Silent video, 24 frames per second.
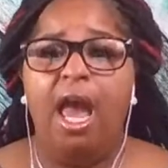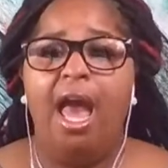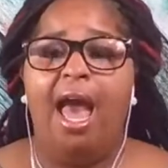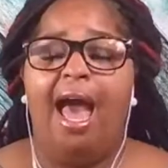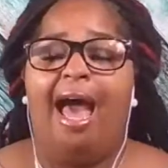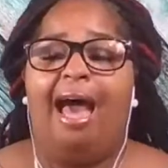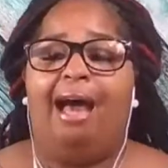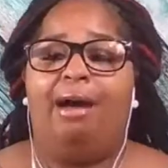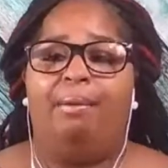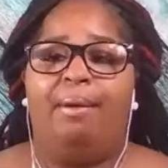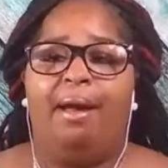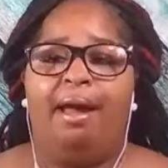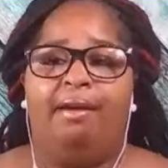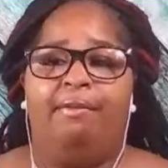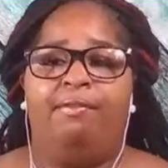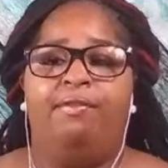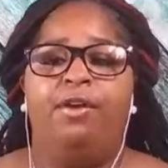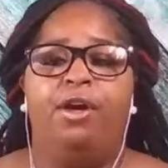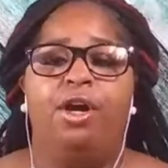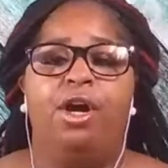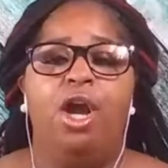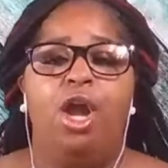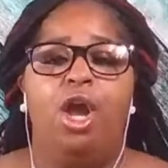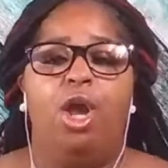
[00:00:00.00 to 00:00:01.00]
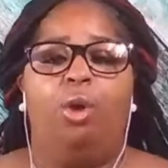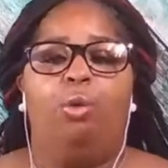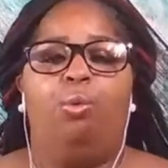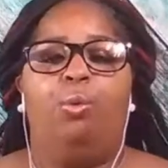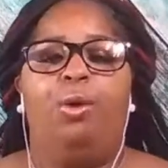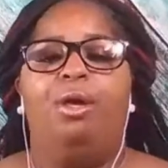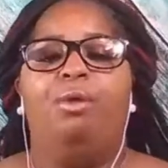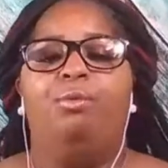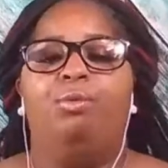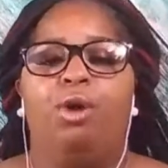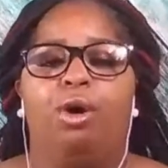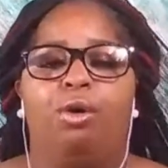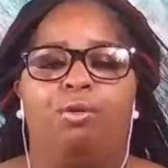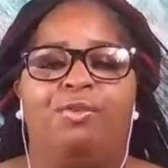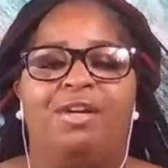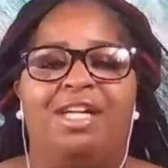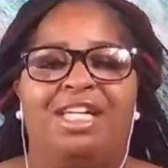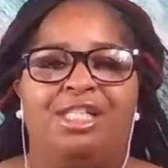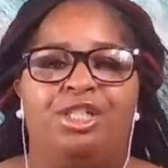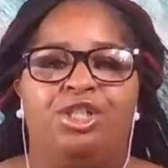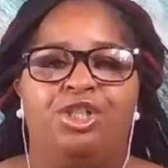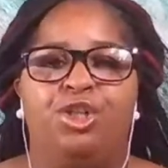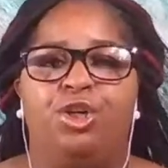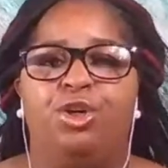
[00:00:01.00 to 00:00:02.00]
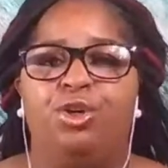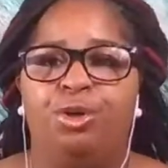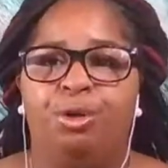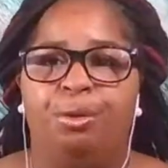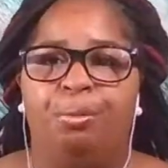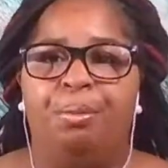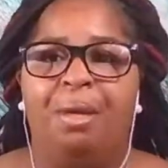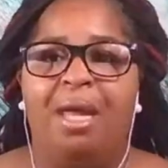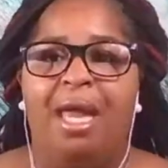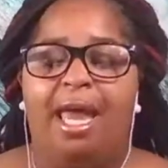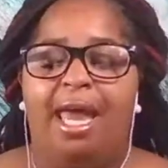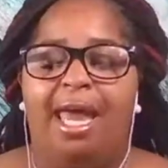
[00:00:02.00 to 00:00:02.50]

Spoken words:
However, we will resume.